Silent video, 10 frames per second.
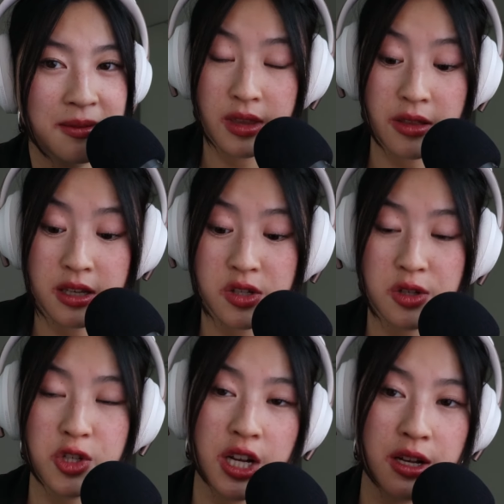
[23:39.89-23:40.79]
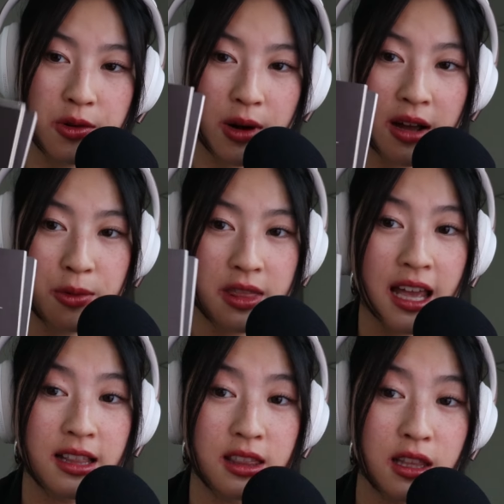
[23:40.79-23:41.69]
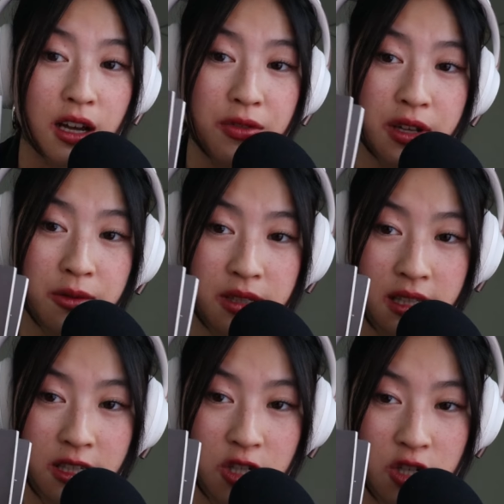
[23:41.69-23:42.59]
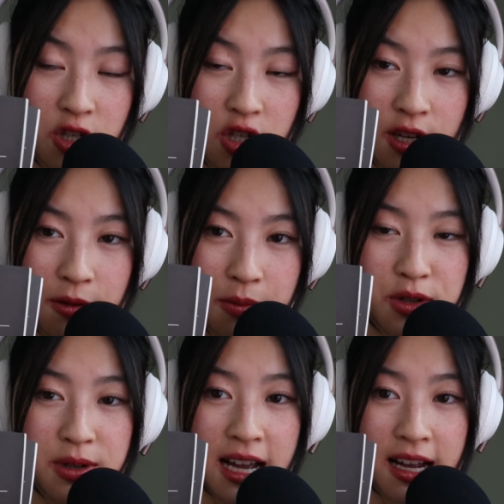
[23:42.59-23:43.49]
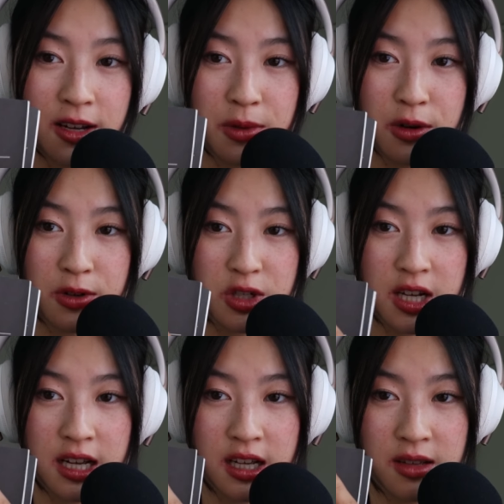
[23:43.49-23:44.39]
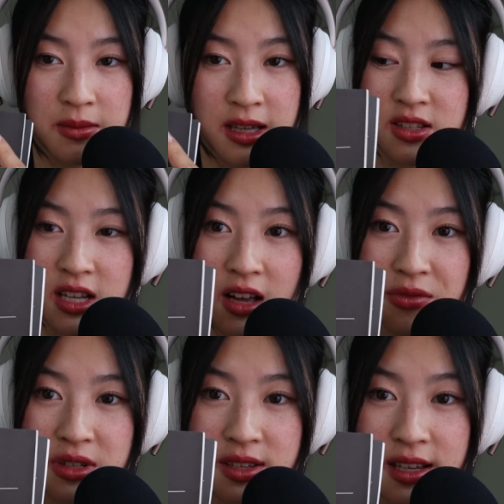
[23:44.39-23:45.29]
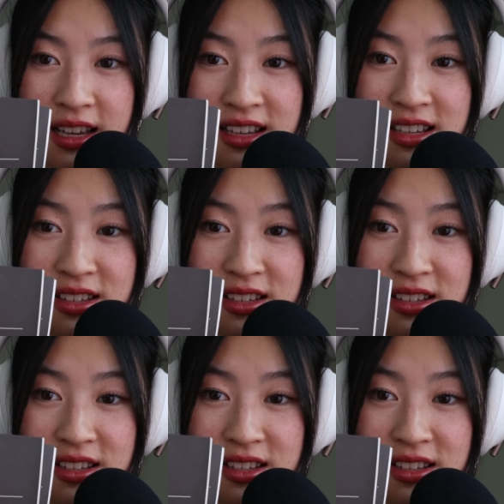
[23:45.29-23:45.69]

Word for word: Now, the associated graph with a loving relationship to an item over time is obviously